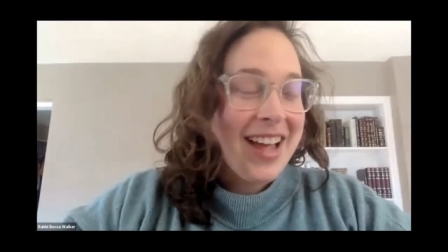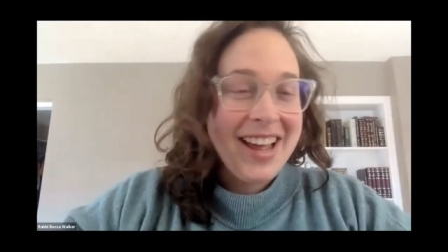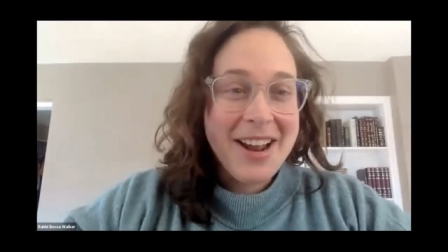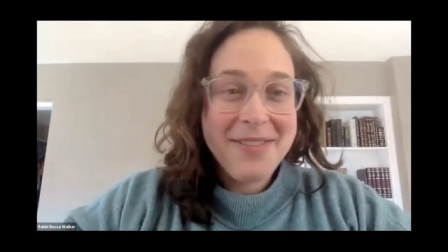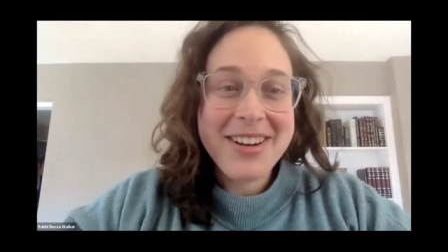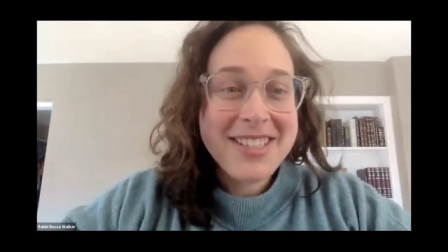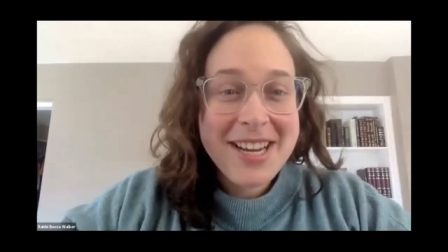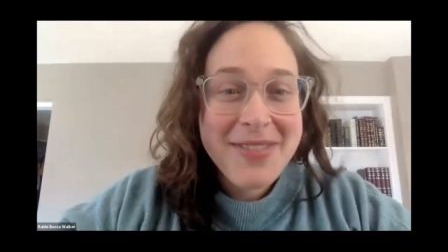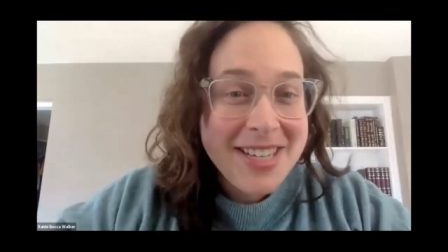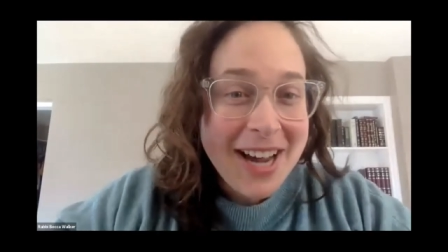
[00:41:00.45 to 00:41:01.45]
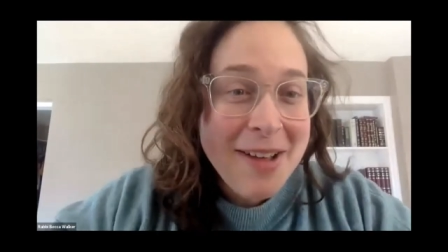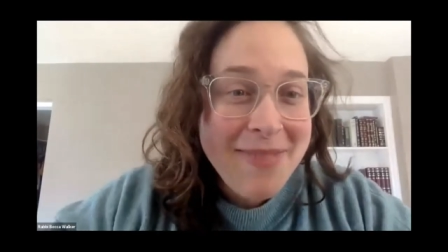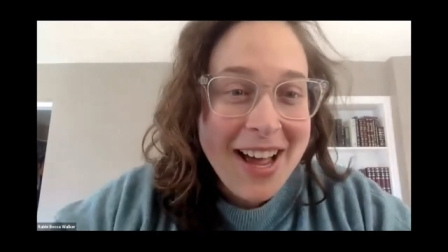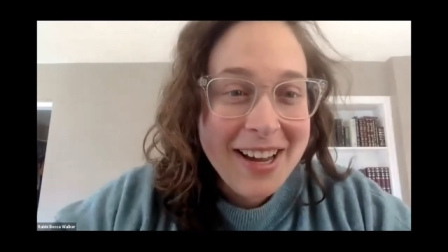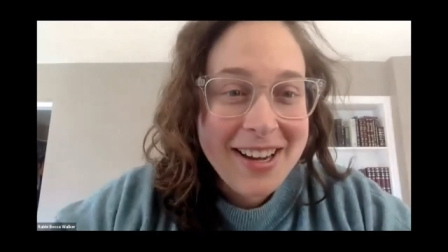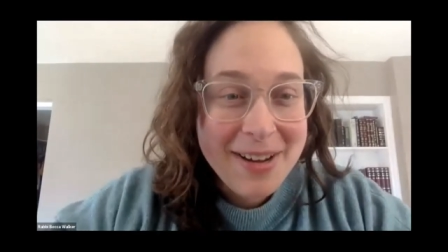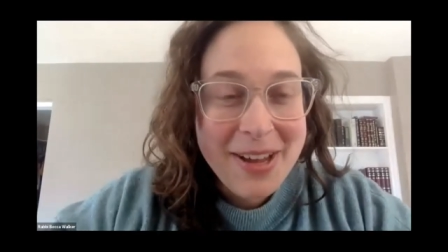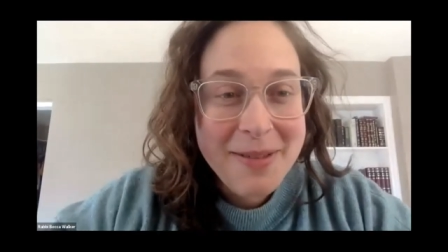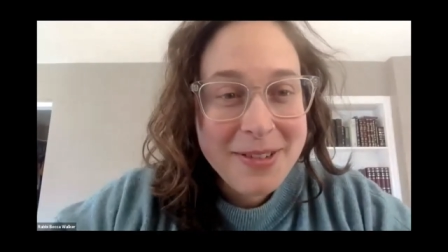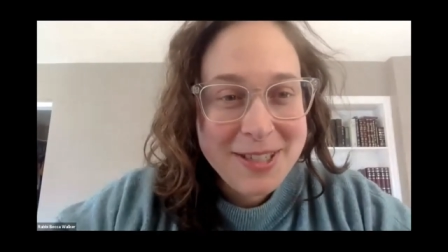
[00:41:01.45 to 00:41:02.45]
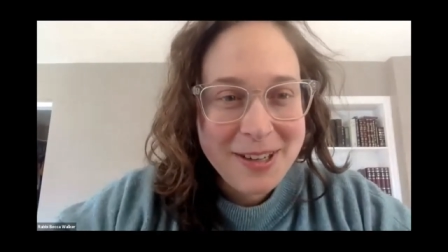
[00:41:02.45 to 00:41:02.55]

and i'm going to take my time back and i'm able